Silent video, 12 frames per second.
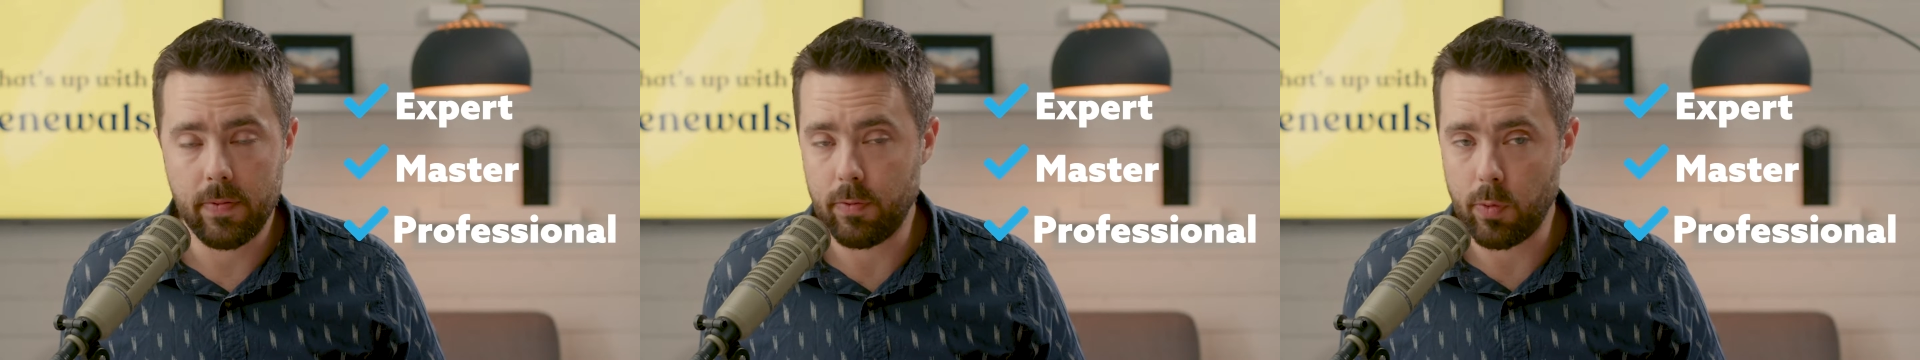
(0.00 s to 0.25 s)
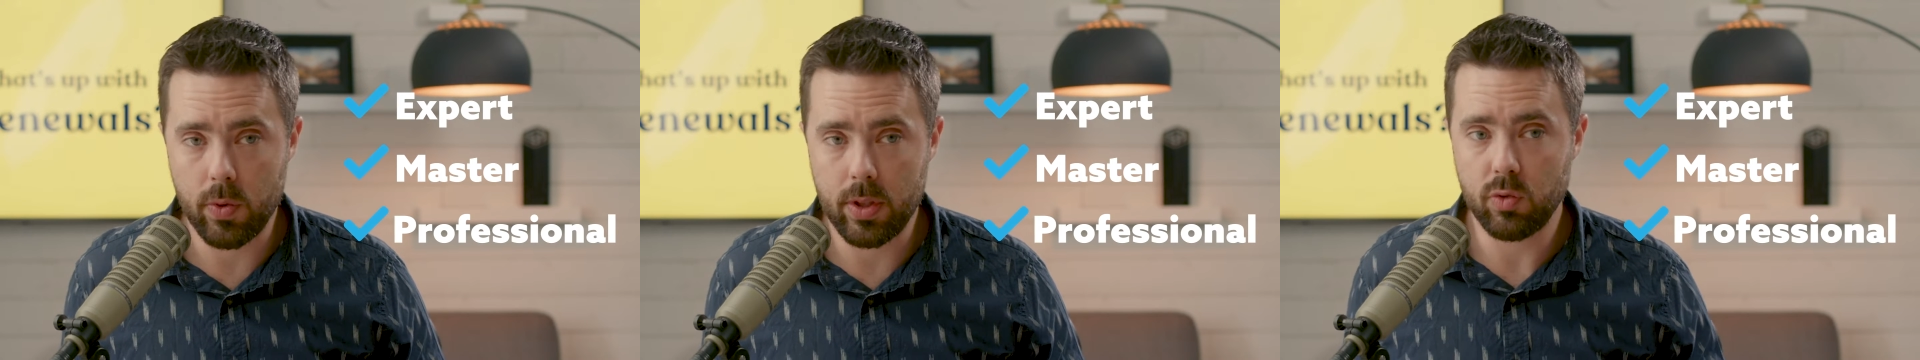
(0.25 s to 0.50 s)

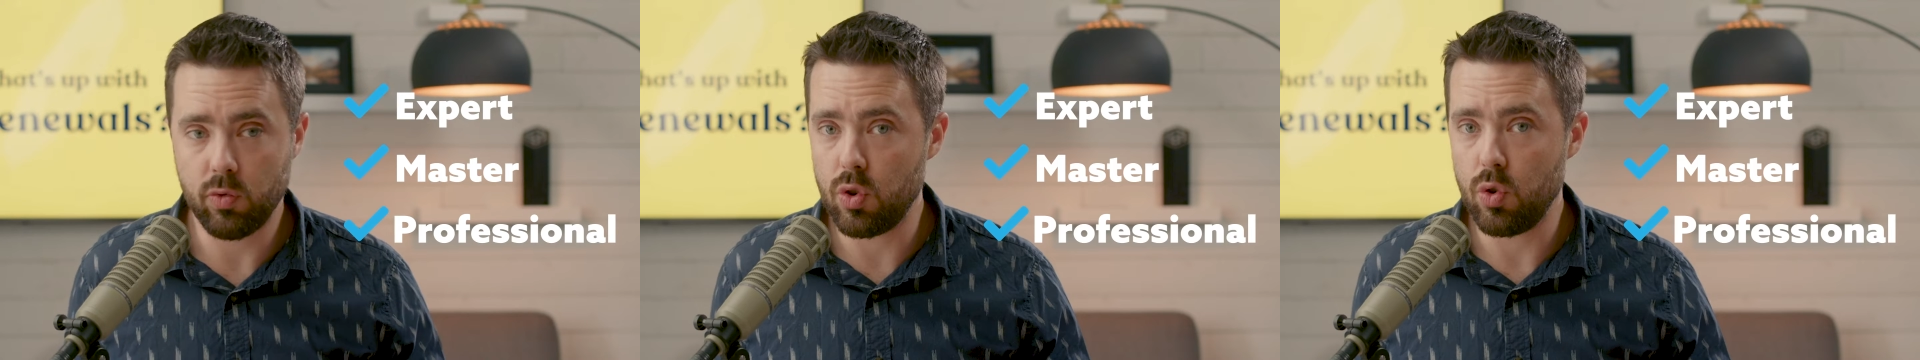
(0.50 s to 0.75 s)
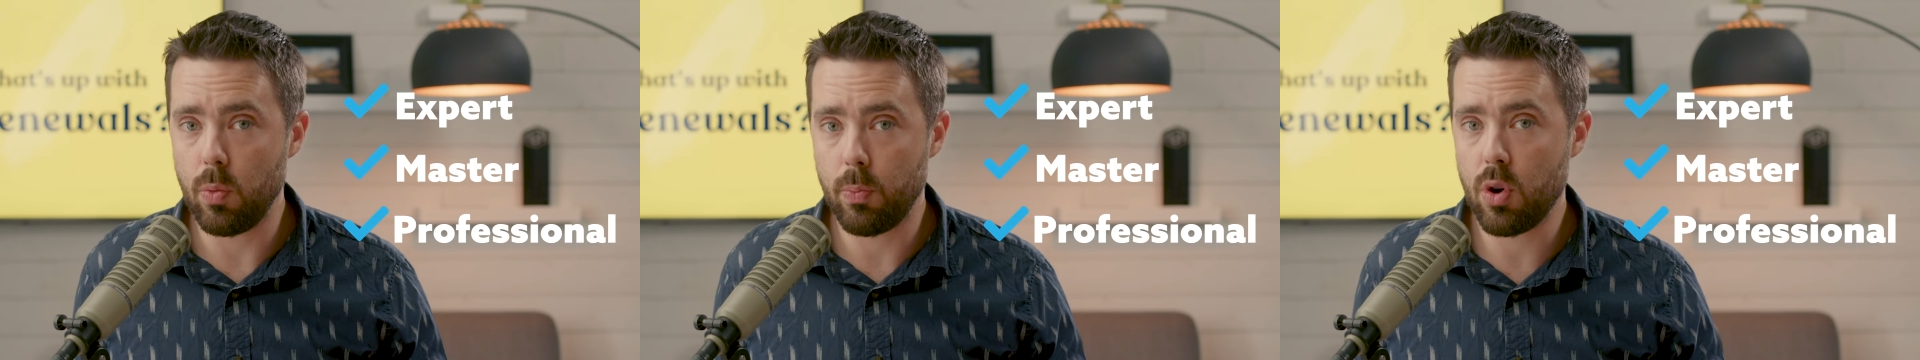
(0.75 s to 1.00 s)
for this
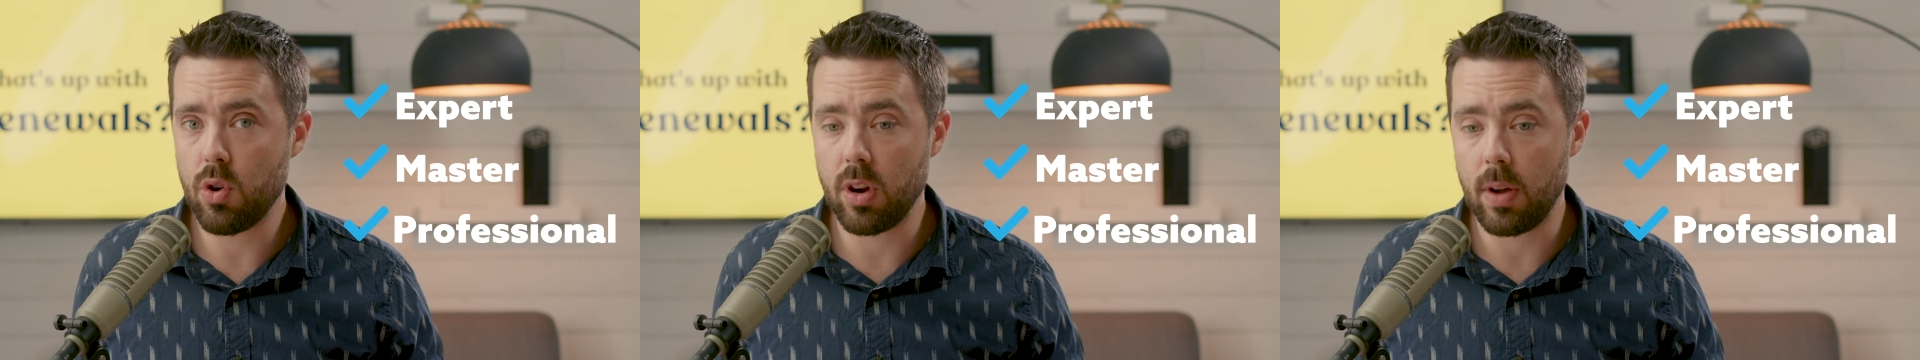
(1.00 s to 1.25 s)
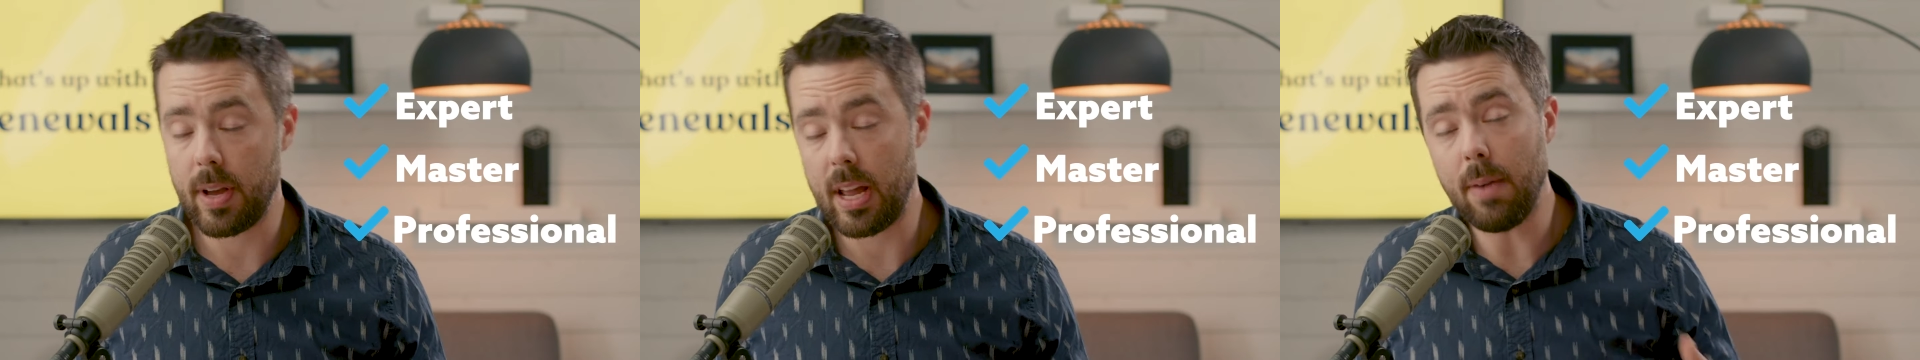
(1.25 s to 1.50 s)
renewal
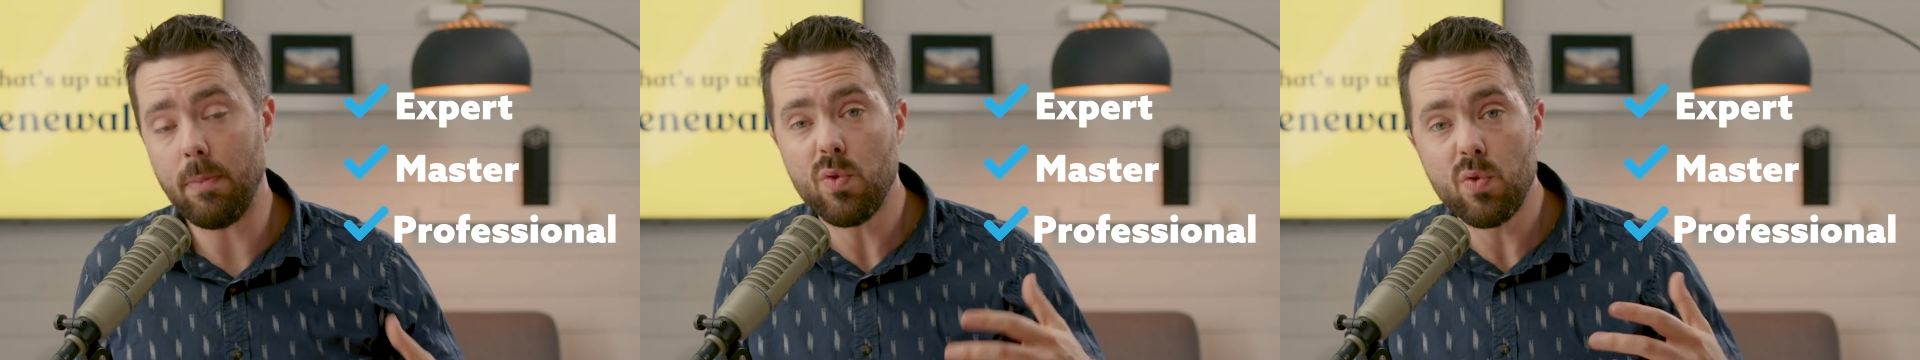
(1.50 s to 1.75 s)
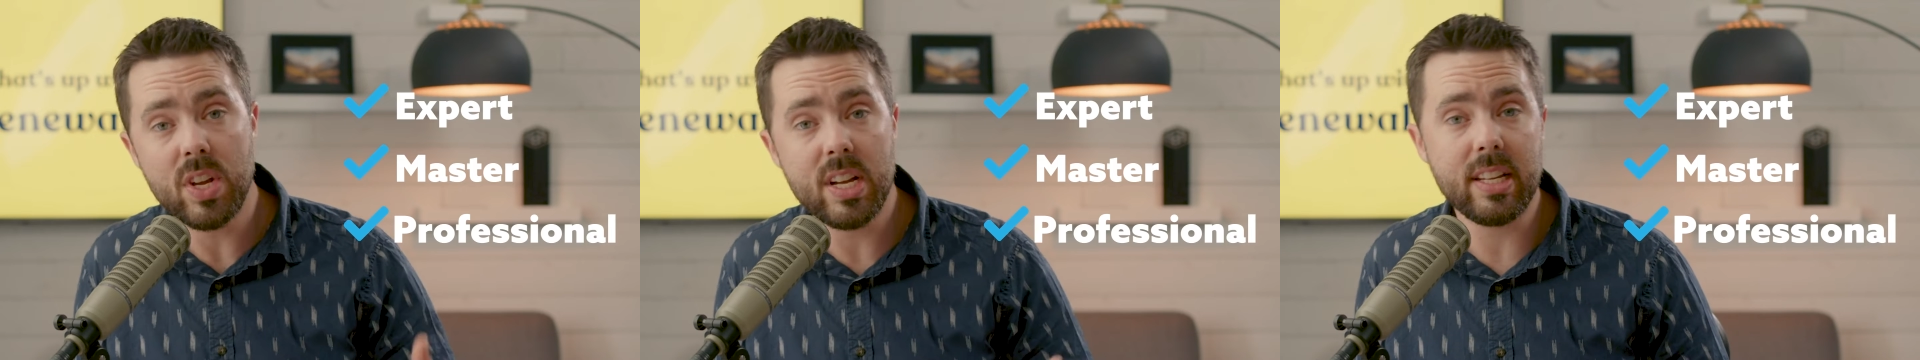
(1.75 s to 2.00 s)
program. And
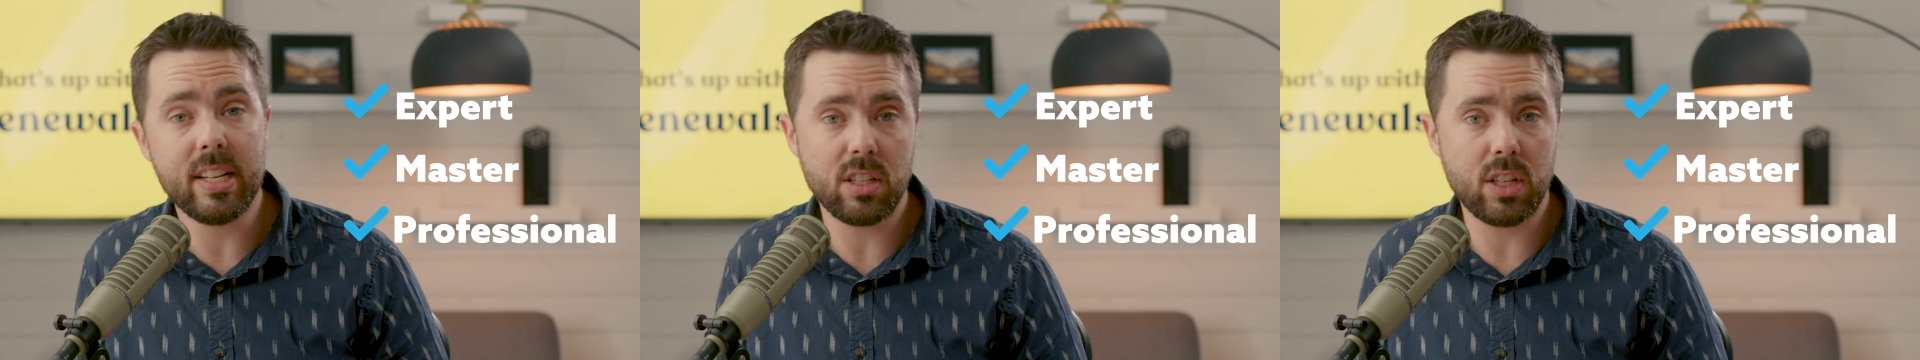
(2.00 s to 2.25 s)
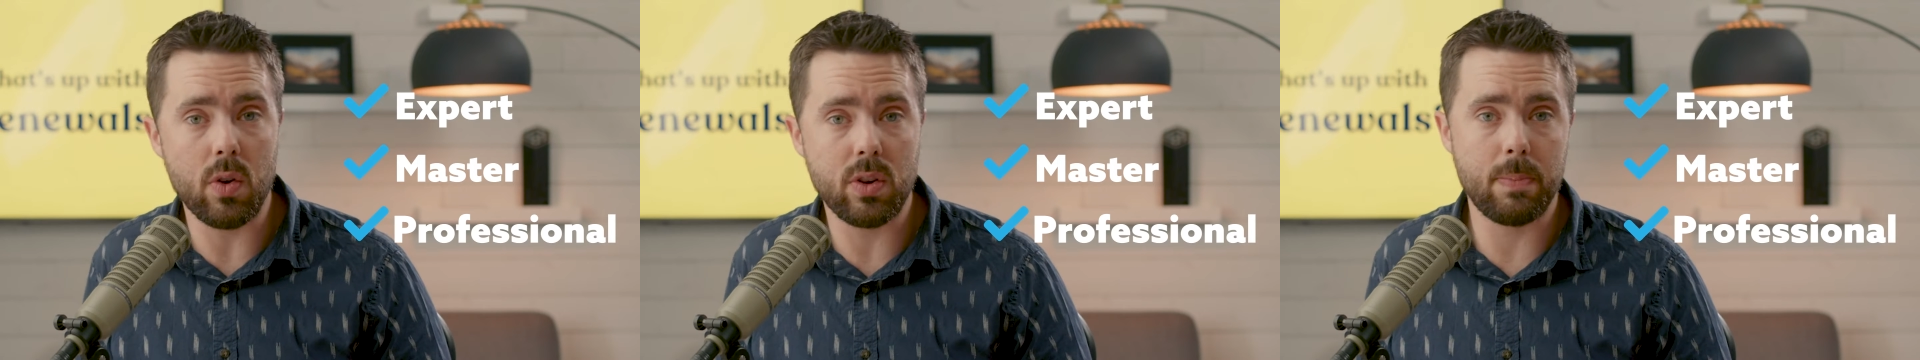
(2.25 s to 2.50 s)
I'm really
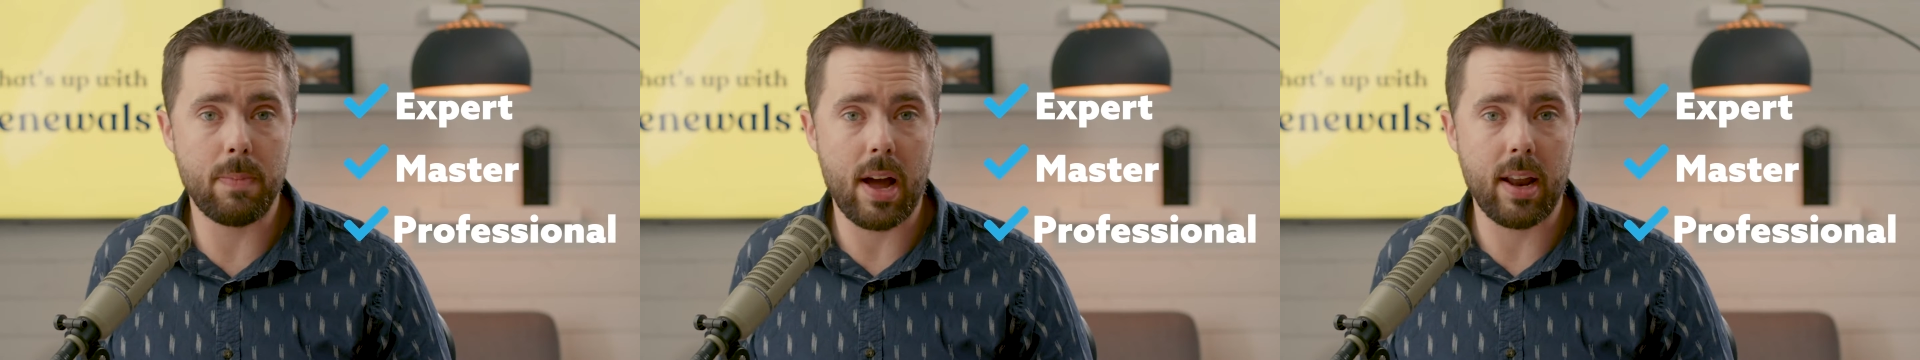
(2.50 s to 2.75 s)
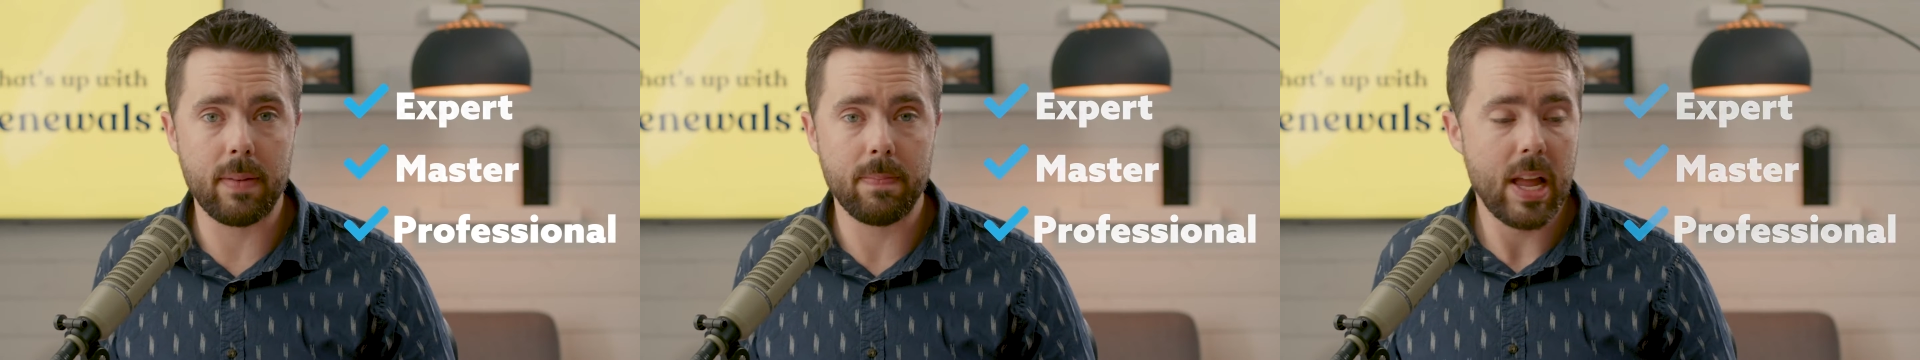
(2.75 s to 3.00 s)
stoked about it.